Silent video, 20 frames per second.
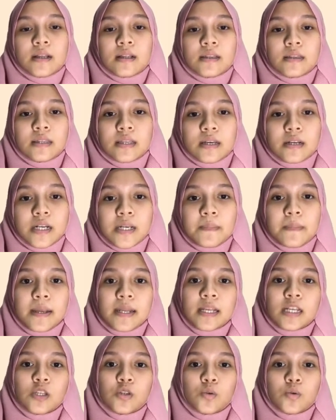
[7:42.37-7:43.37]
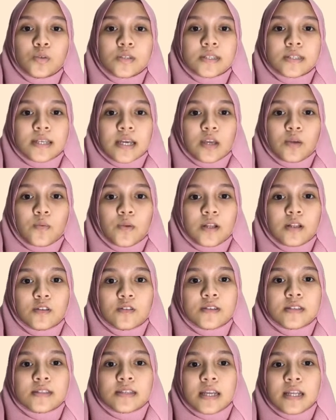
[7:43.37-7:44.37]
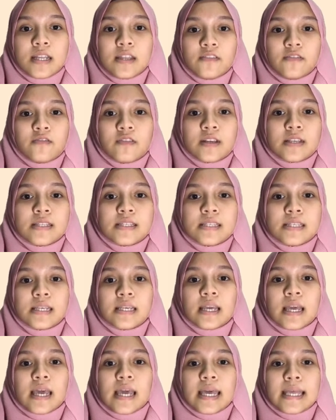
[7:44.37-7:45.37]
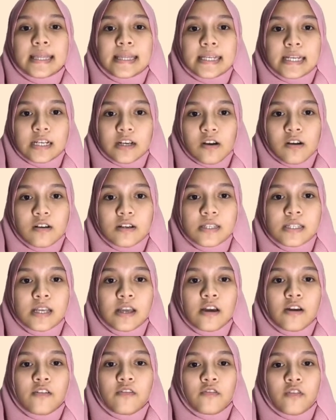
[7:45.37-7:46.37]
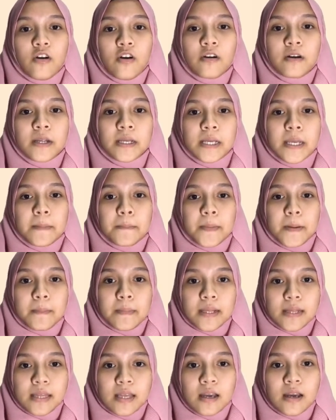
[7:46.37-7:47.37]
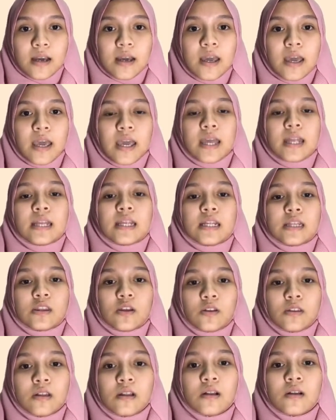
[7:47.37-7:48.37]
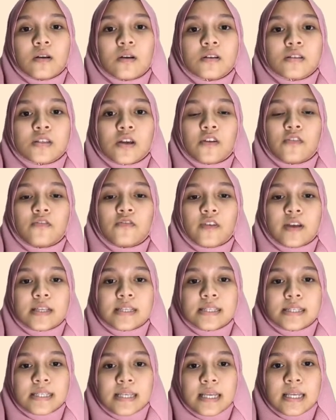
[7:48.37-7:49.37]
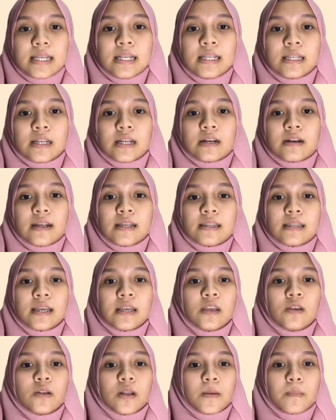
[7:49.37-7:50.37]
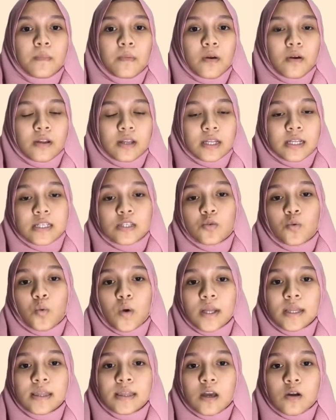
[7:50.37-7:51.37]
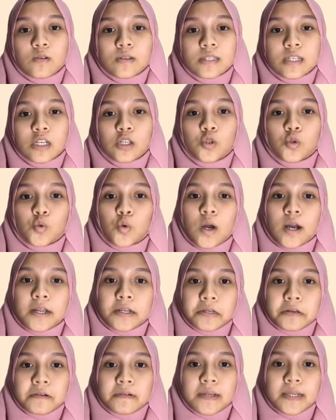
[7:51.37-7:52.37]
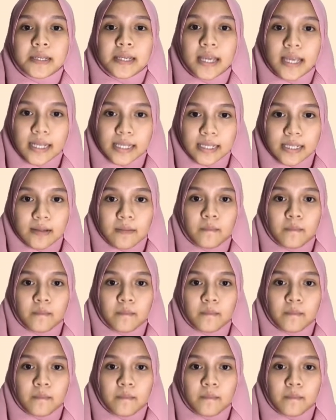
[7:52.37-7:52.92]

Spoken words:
the remaining two sides will use standard fencing at the cost 4 ringgit per meter, and the total cost of fencing the rectangular plot is 1,200 ringgit.